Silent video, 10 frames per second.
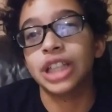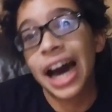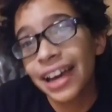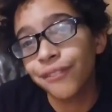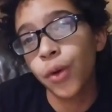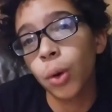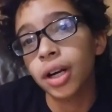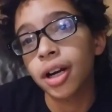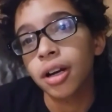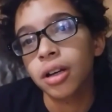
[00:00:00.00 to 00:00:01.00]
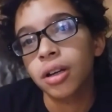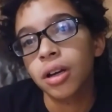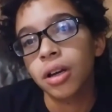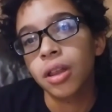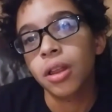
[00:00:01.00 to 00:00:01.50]
died for?
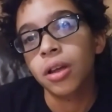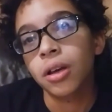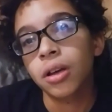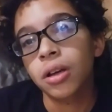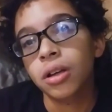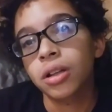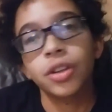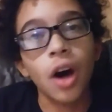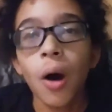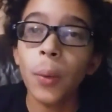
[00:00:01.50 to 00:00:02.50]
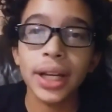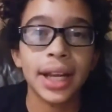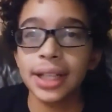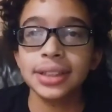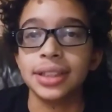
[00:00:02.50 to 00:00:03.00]
No,
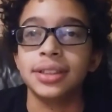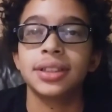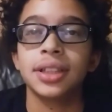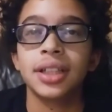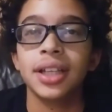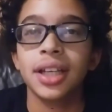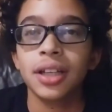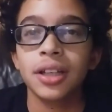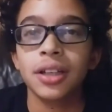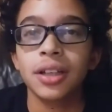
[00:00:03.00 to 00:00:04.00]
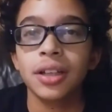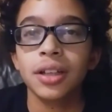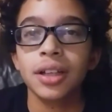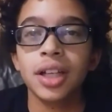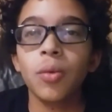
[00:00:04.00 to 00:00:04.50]
it isn't.
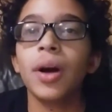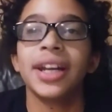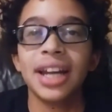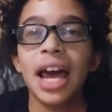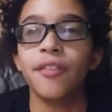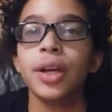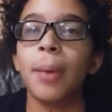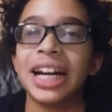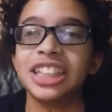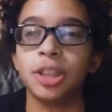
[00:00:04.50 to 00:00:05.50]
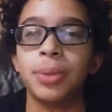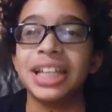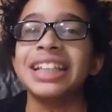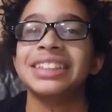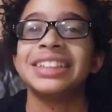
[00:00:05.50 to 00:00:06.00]
He wanted everybody to
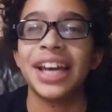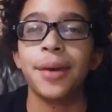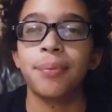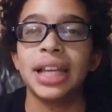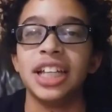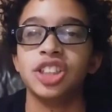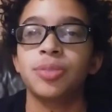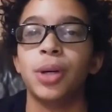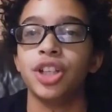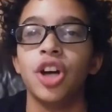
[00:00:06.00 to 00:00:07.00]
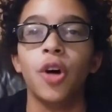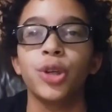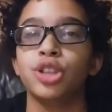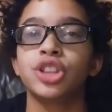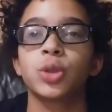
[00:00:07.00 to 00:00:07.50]
be in the same place, but
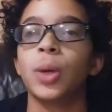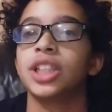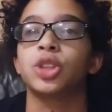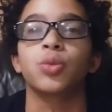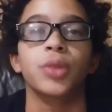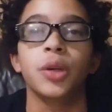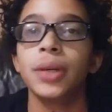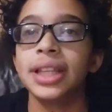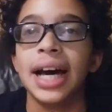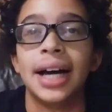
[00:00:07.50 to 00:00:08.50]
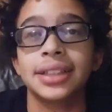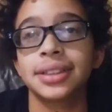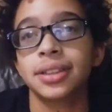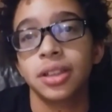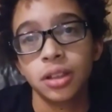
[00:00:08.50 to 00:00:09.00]
no, you just wanted to ruin
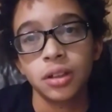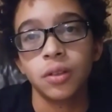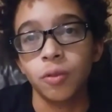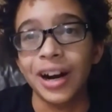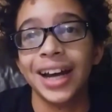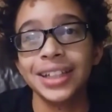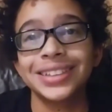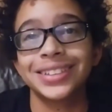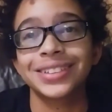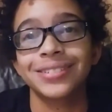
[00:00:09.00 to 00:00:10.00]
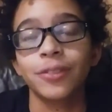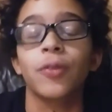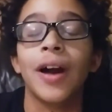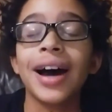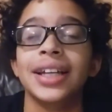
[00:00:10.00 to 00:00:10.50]
that. Right?
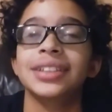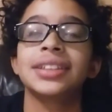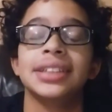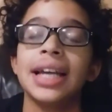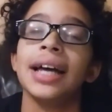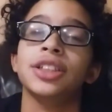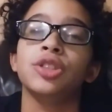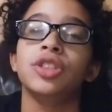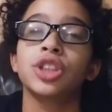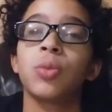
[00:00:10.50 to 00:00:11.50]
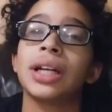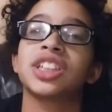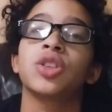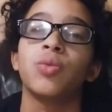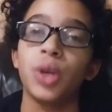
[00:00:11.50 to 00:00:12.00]
Right. Yes, you just
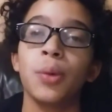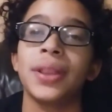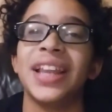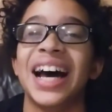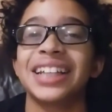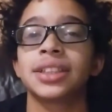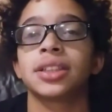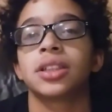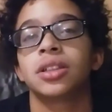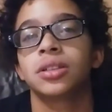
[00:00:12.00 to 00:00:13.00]
wanted to ruin that.